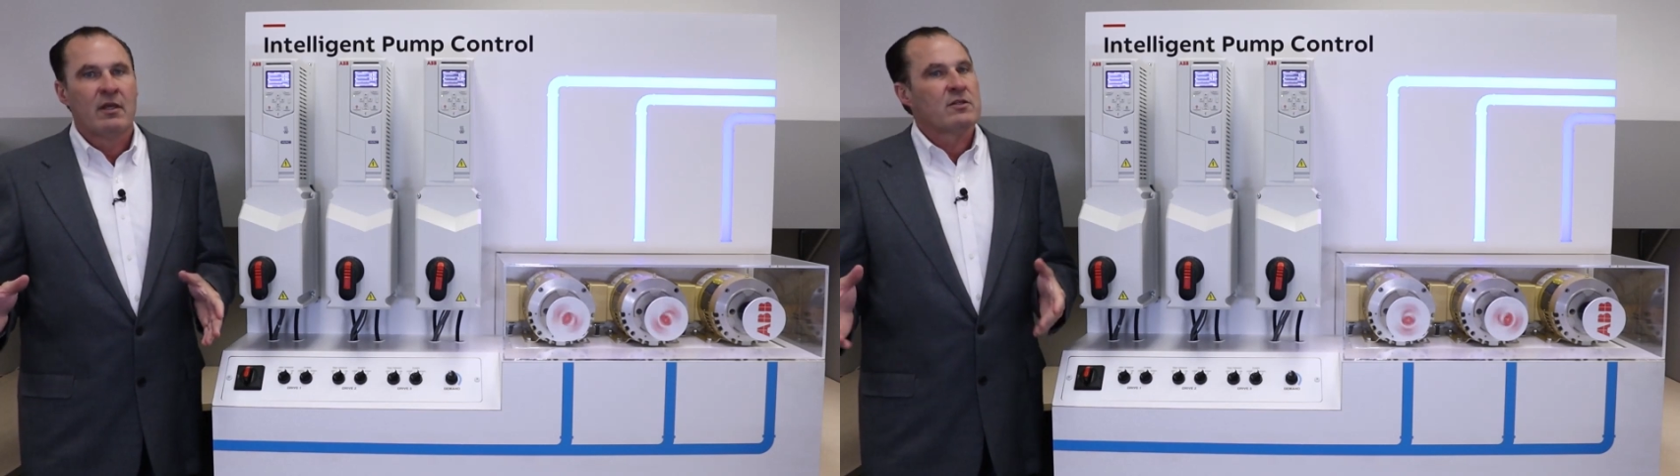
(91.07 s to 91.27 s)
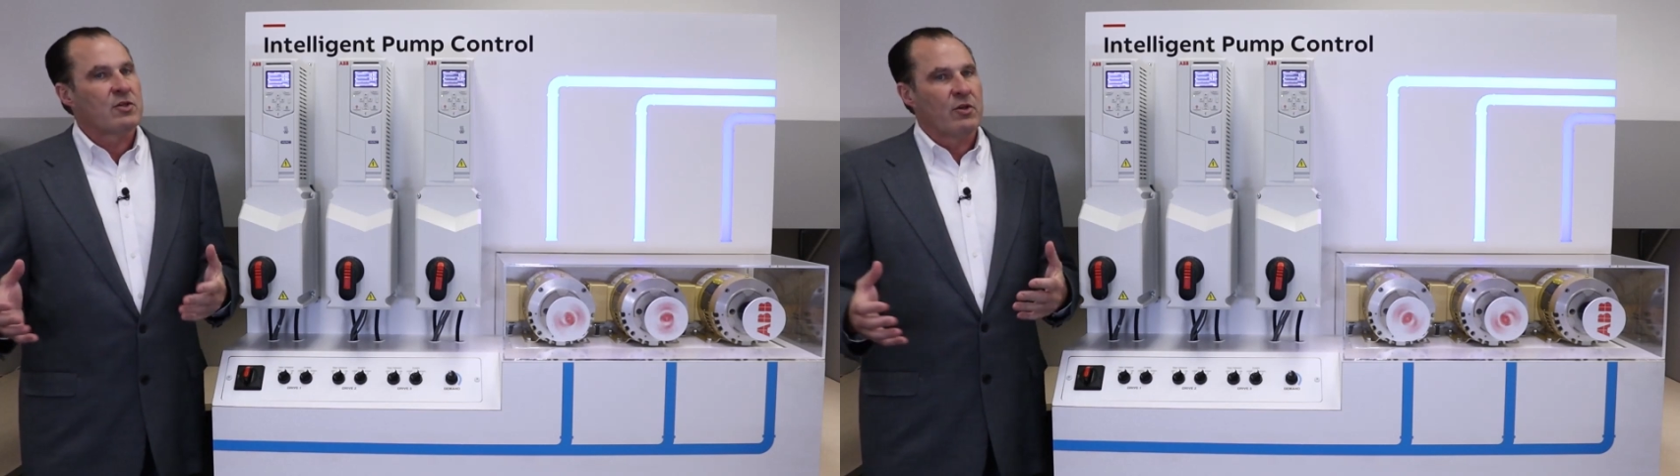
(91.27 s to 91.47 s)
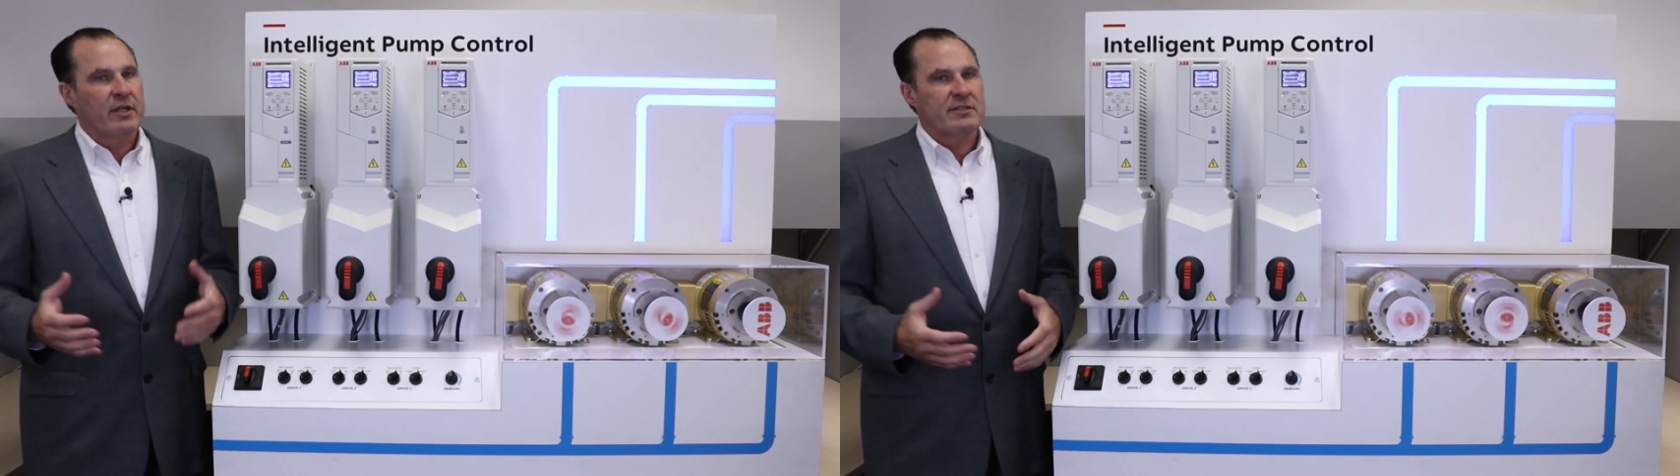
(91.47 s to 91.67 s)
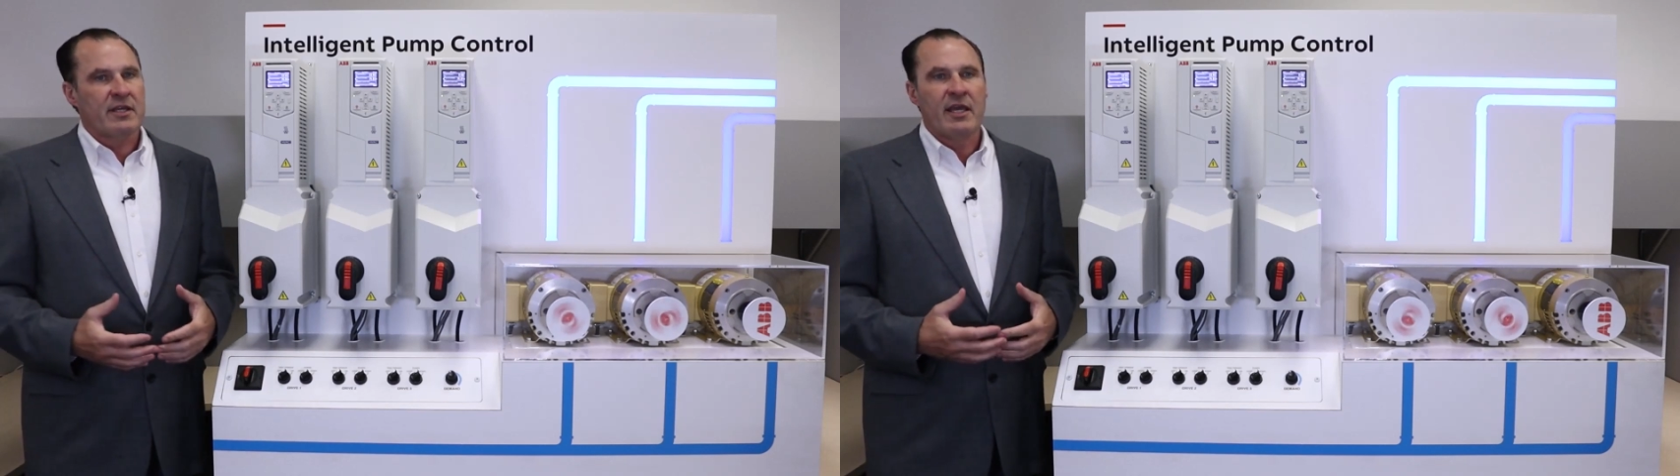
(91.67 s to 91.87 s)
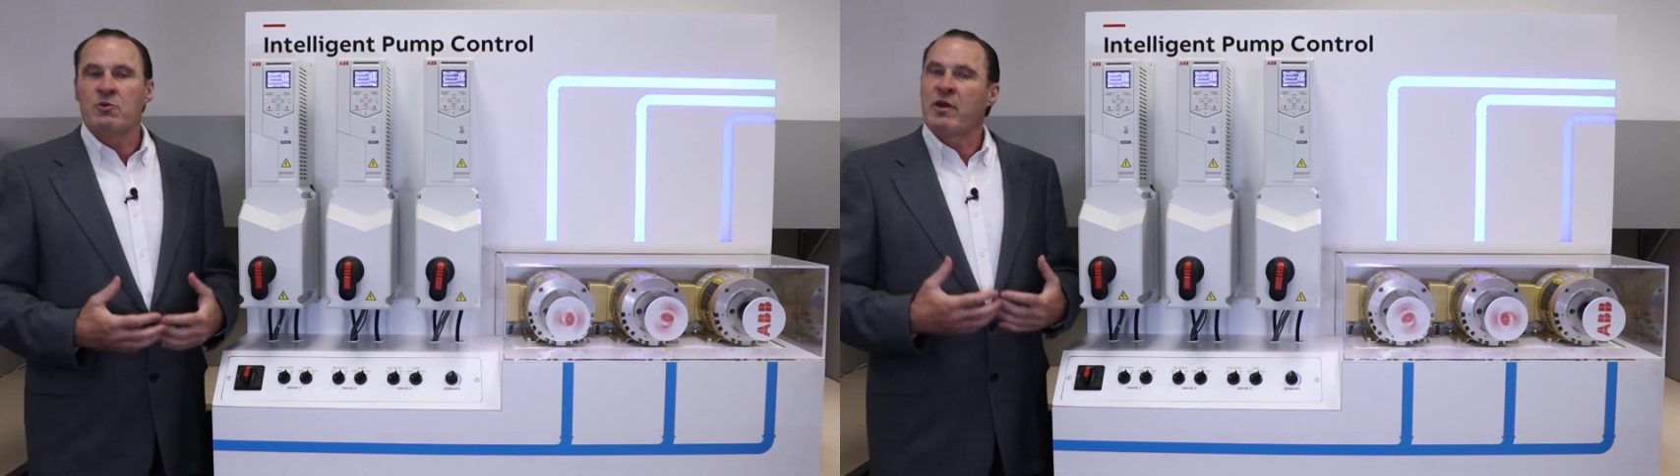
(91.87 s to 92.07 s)
So let's
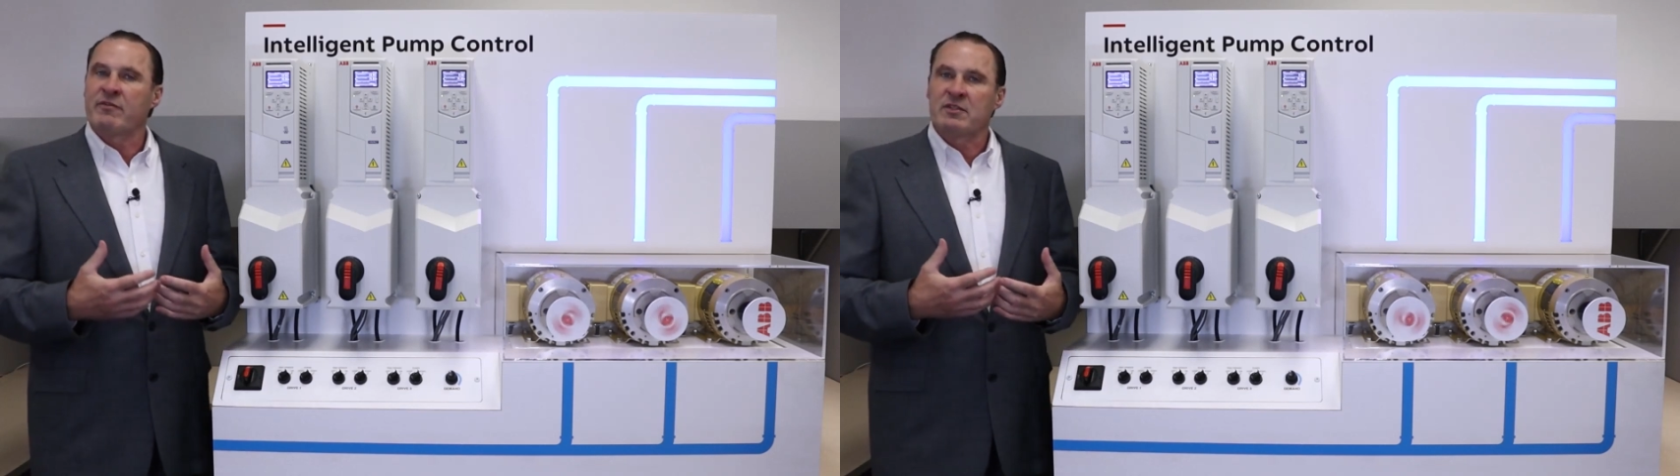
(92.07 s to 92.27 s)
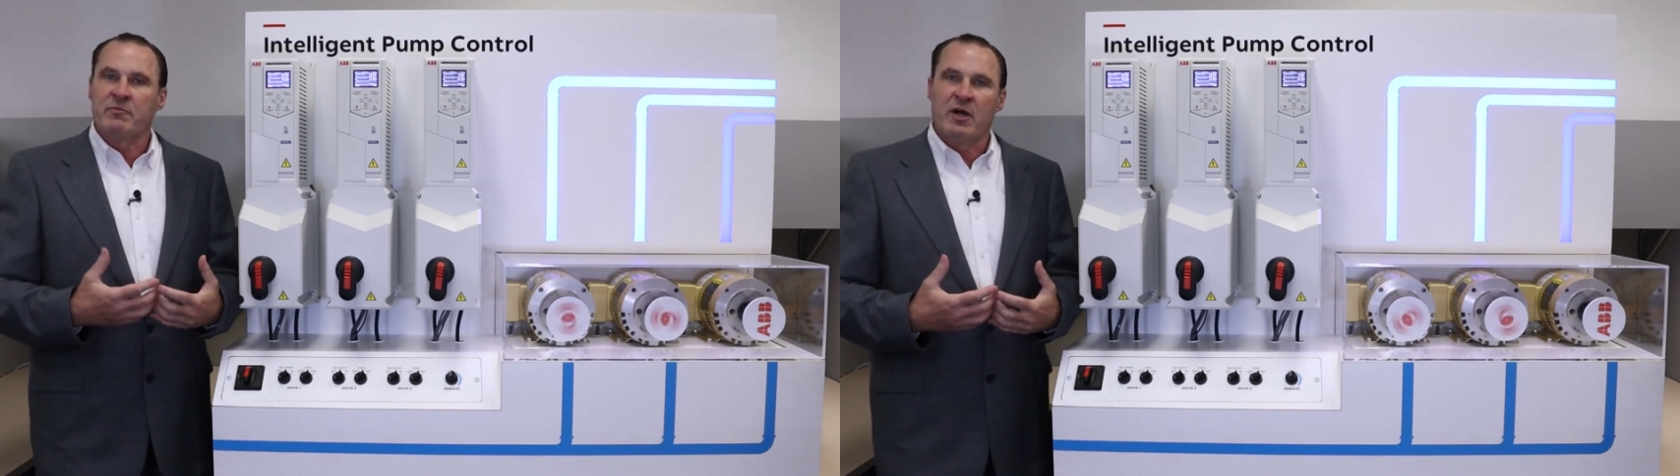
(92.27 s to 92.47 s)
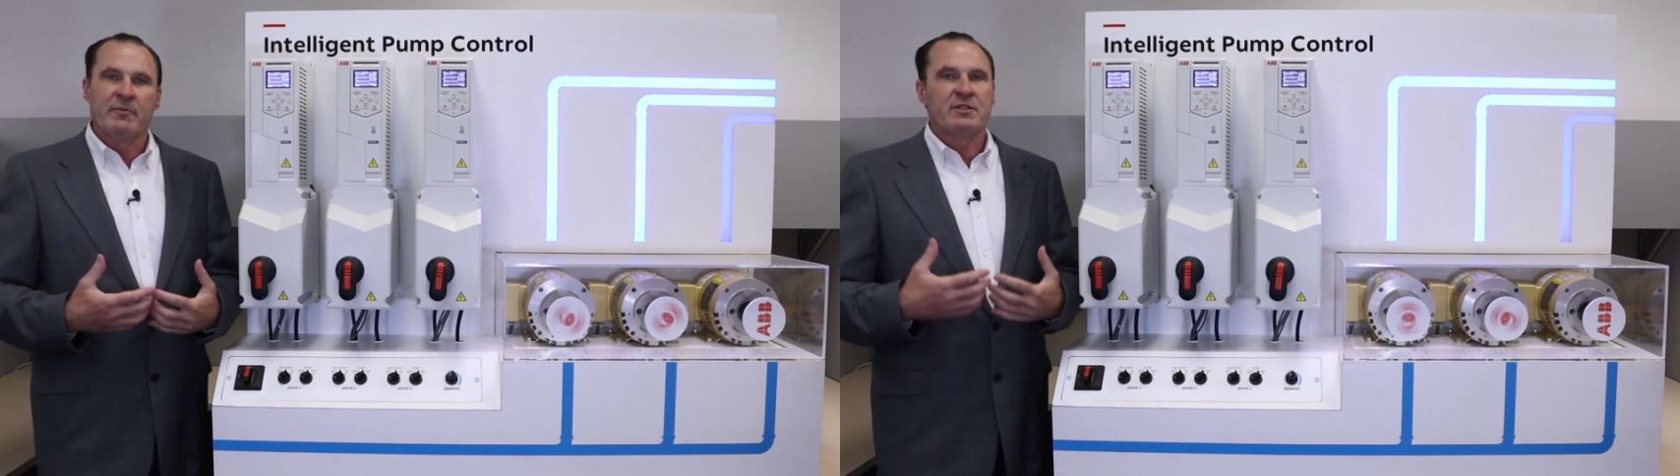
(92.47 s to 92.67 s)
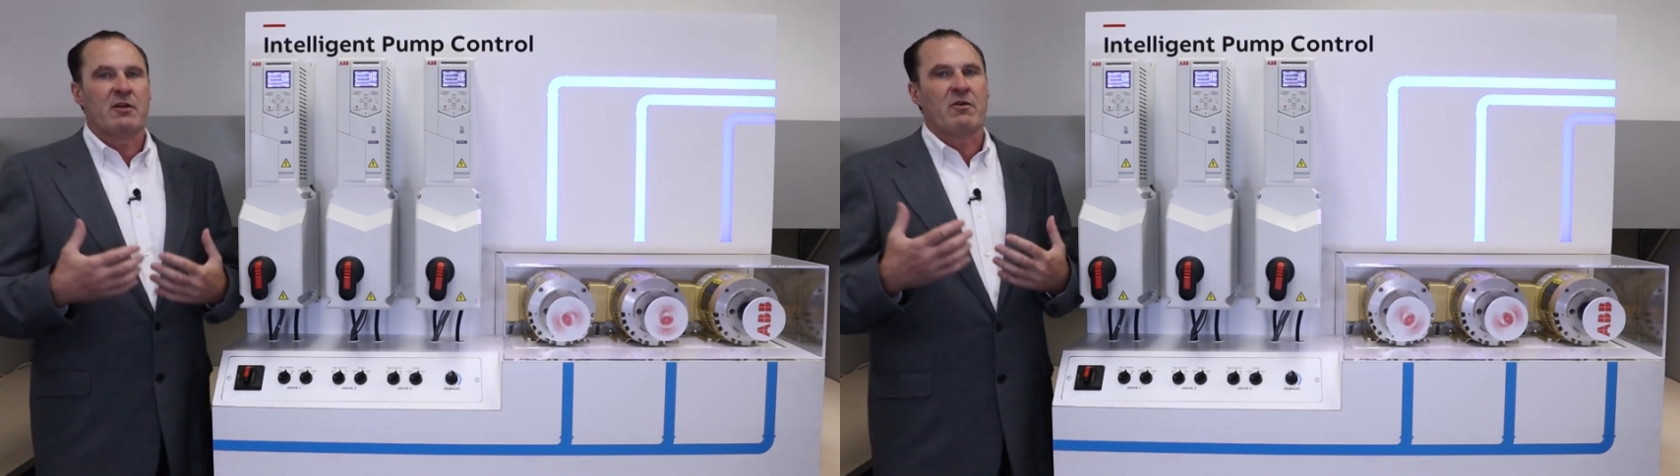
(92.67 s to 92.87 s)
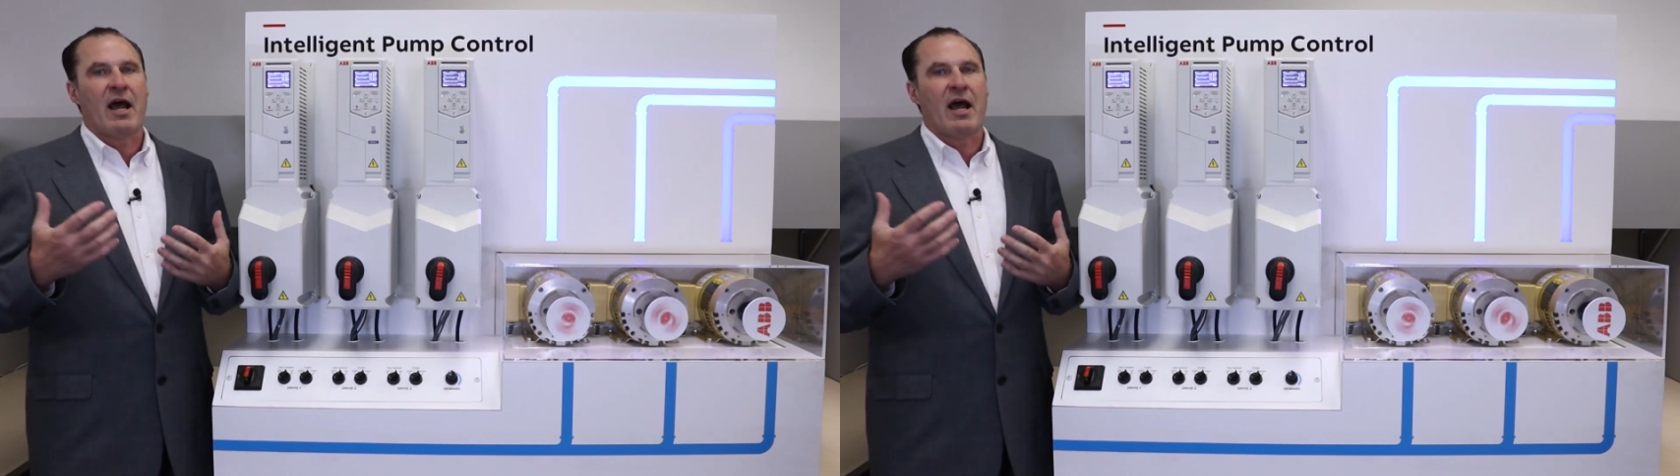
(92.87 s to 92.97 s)
say you have some pumps that are